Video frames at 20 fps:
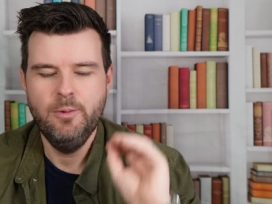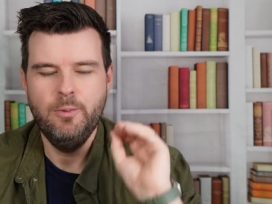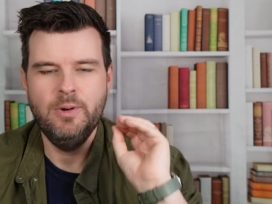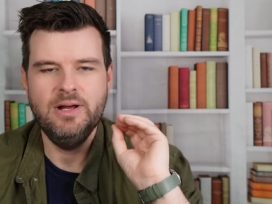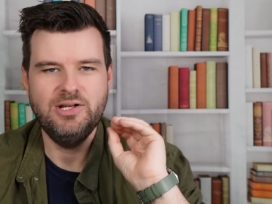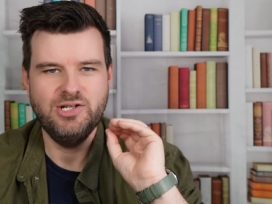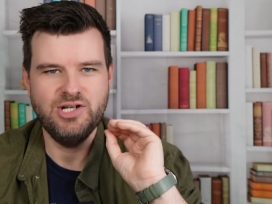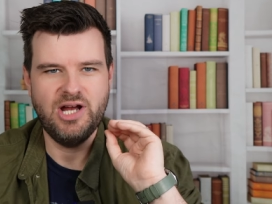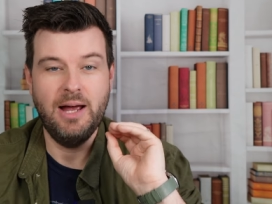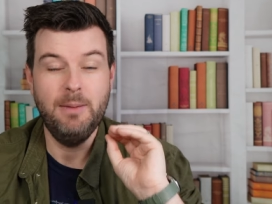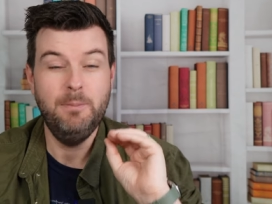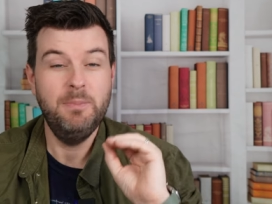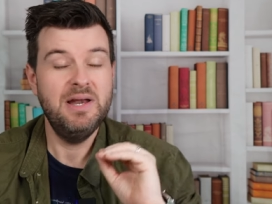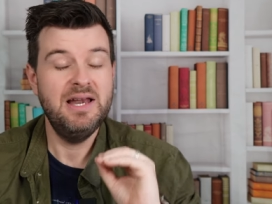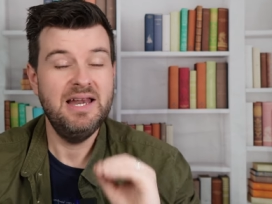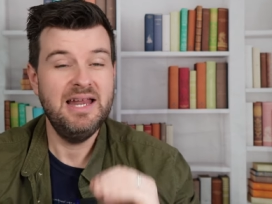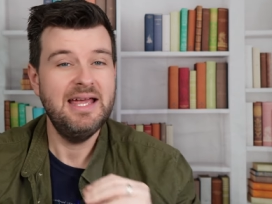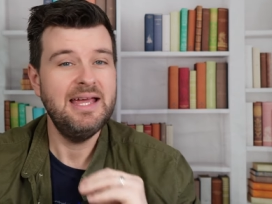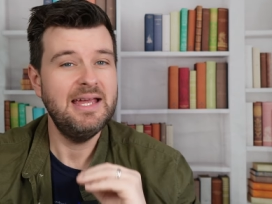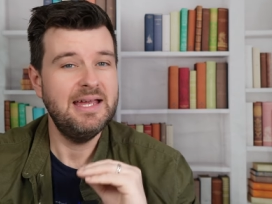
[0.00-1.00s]
which I
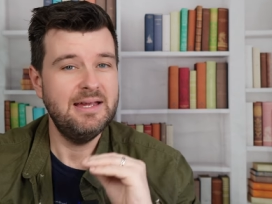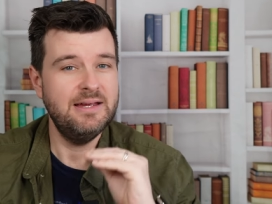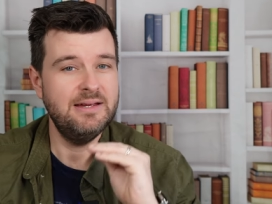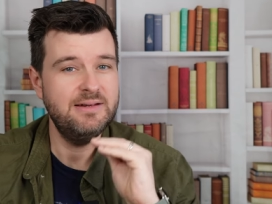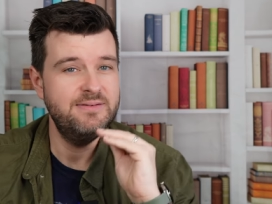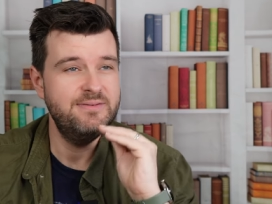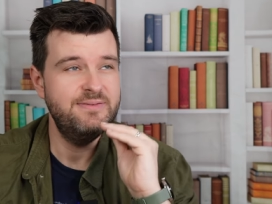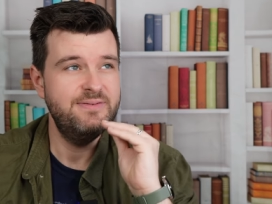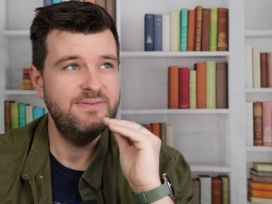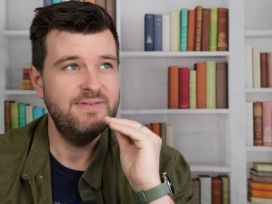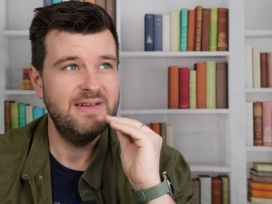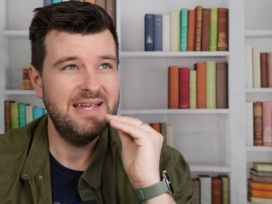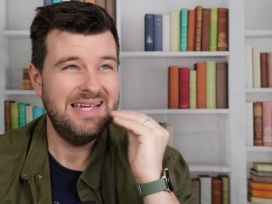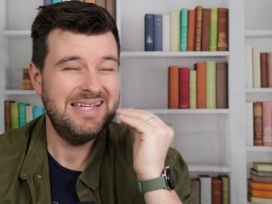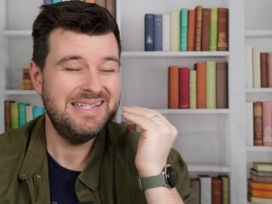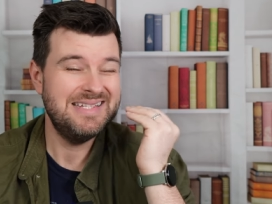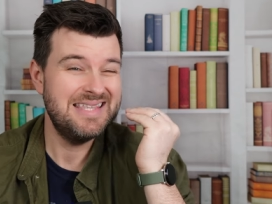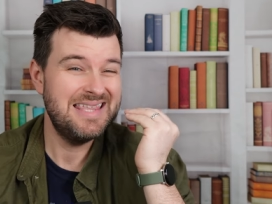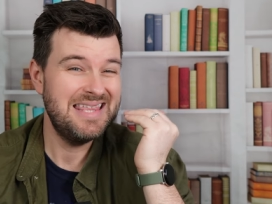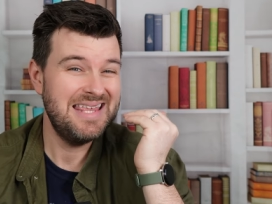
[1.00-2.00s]
believe
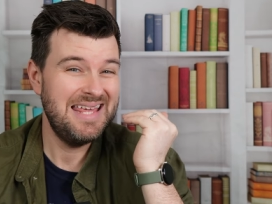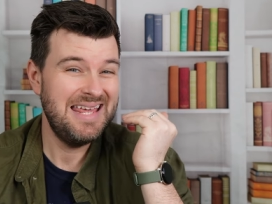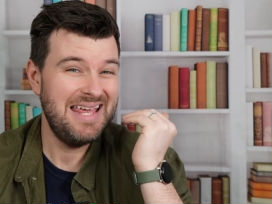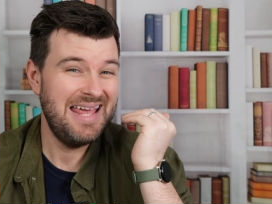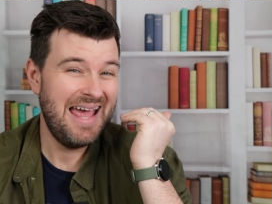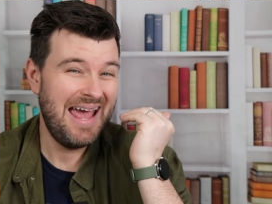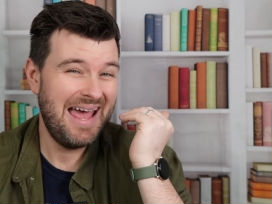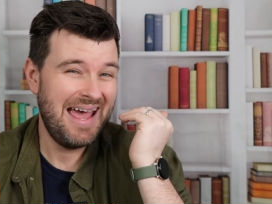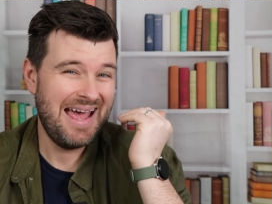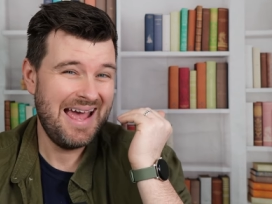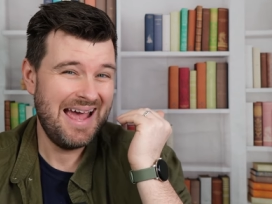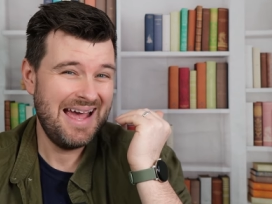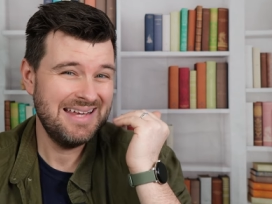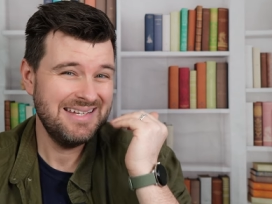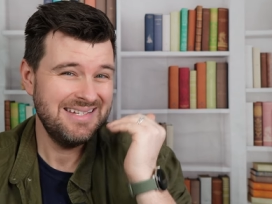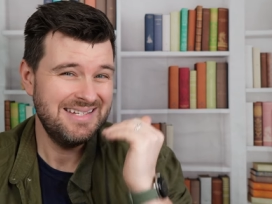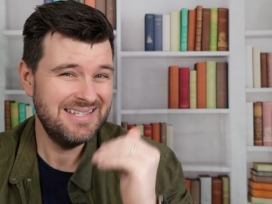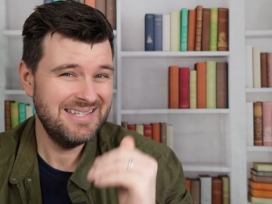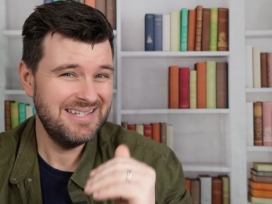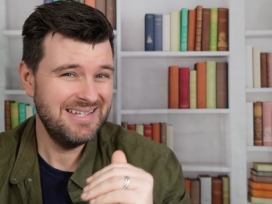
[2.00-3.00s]
is the
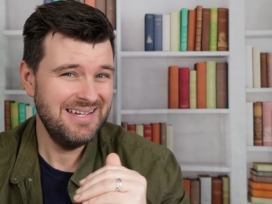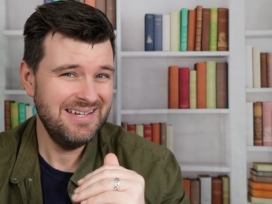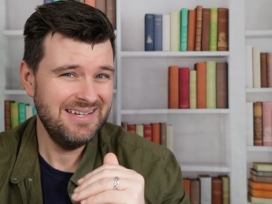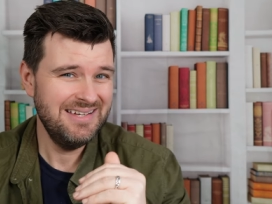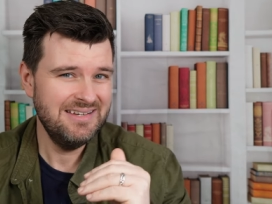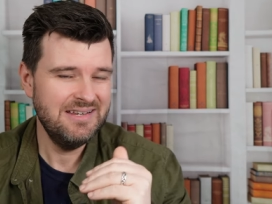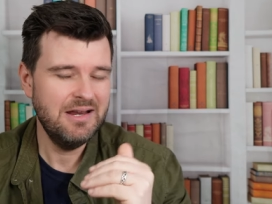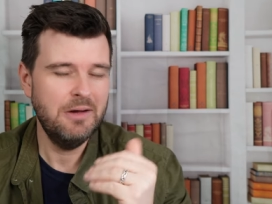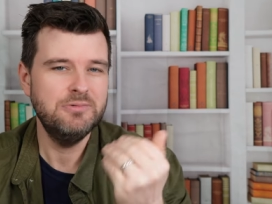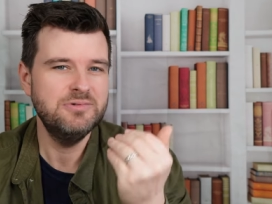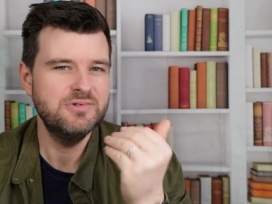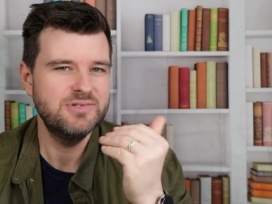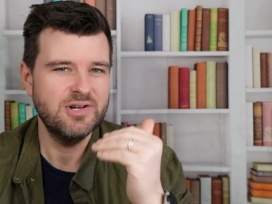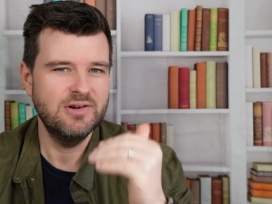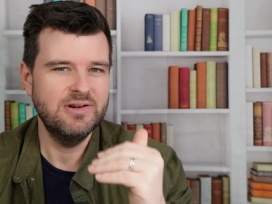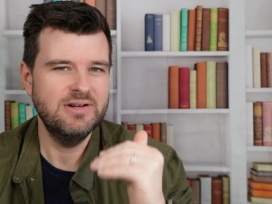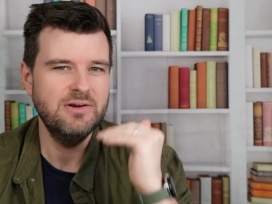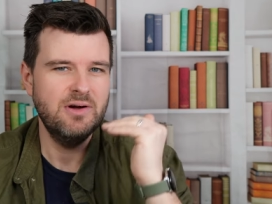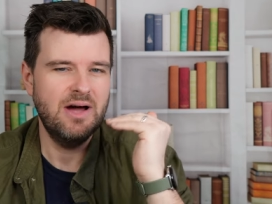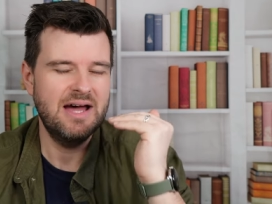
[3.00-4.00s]
Asda, no,
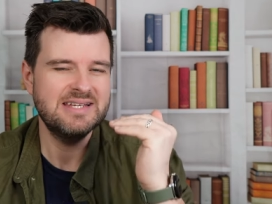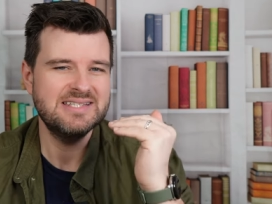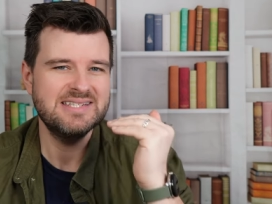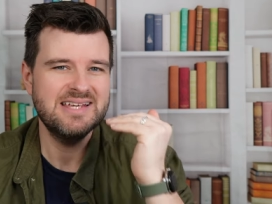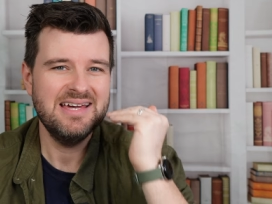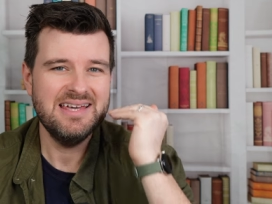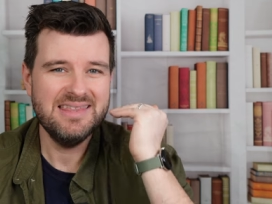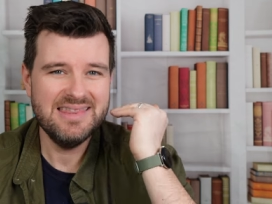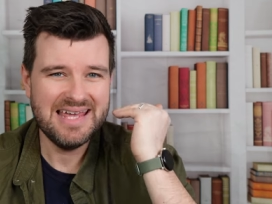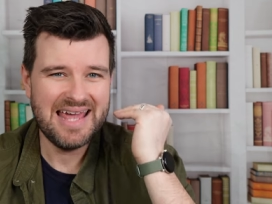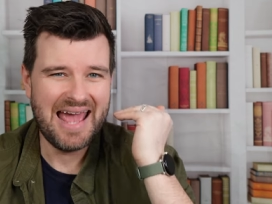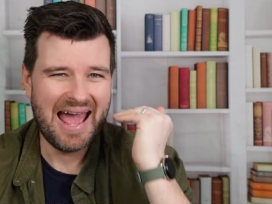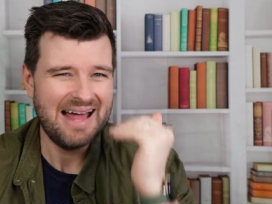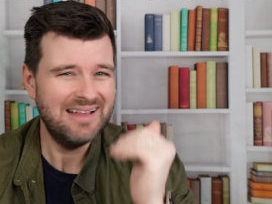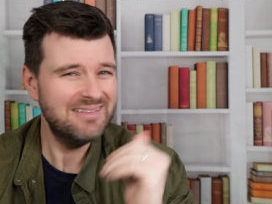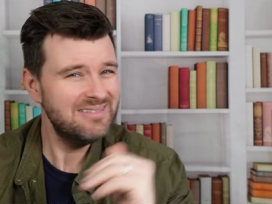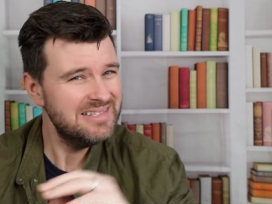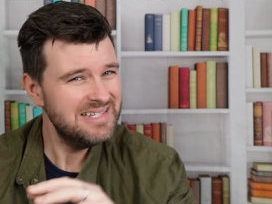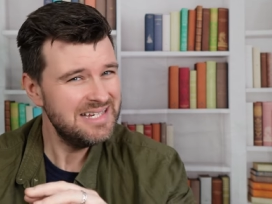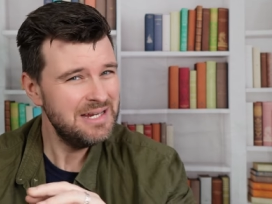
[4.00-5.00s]
sorry, not Asda, the
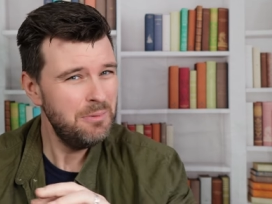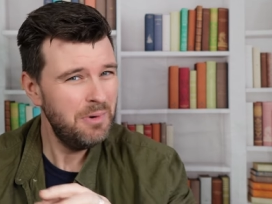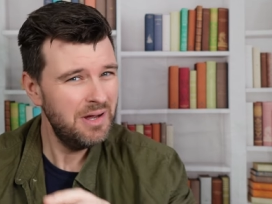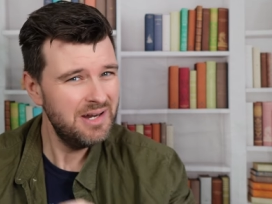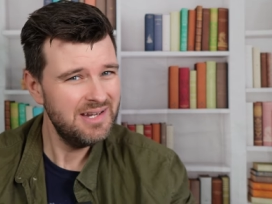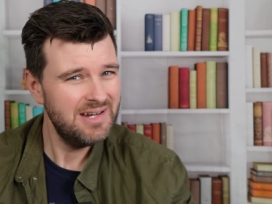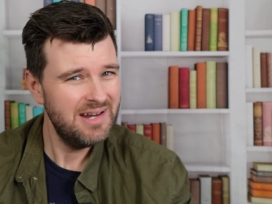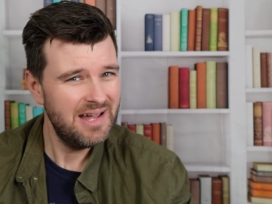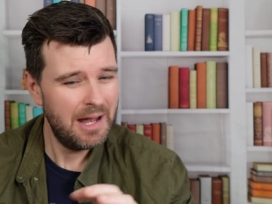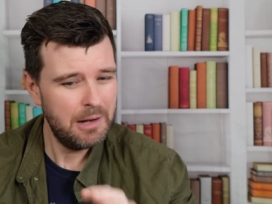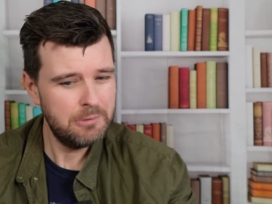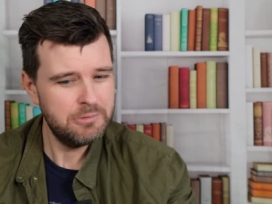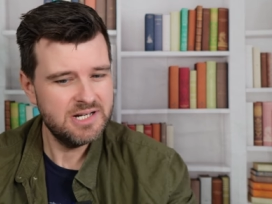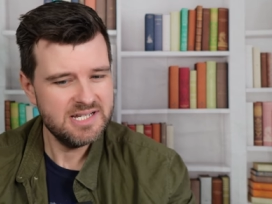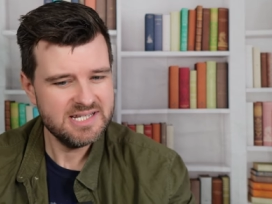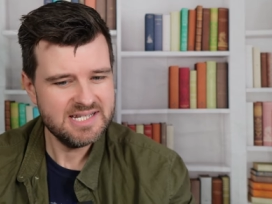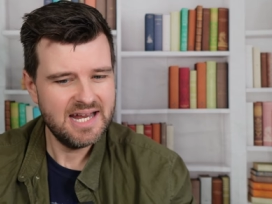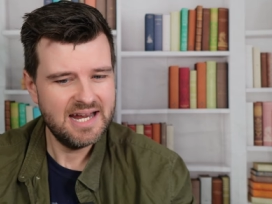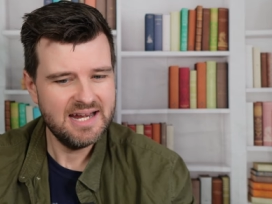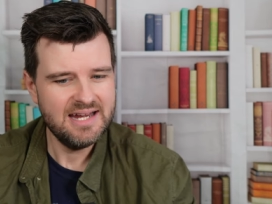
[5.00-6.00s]
Aldi one, I want
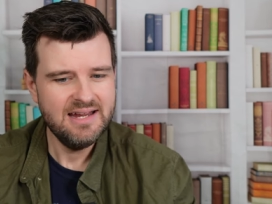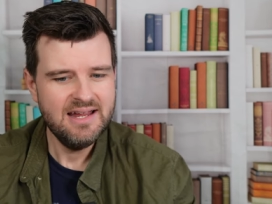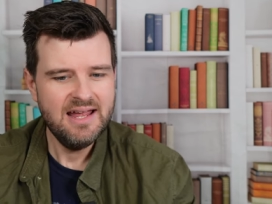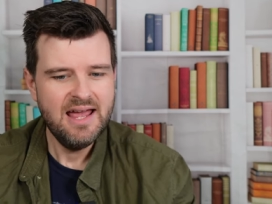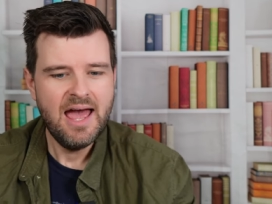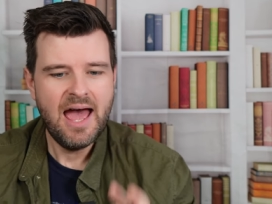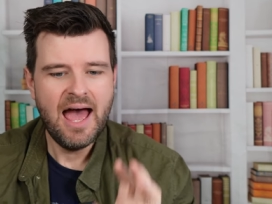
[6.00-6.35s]
to say.